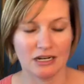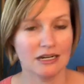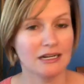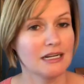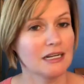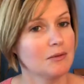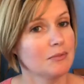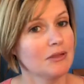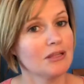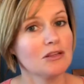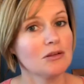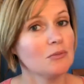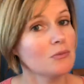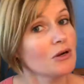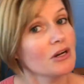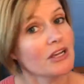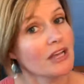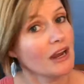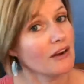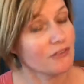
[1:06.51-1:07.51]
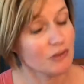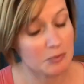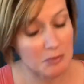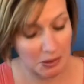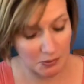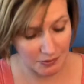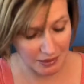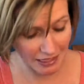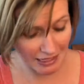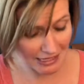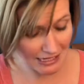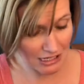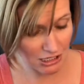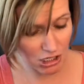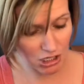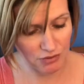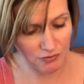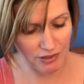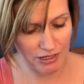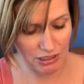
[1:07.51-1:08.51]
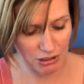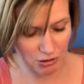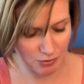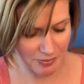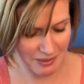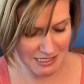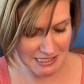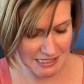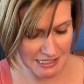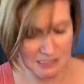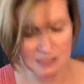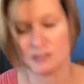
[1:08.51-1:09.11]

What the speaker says: I need to be a little careful about what I eat on a regular basis.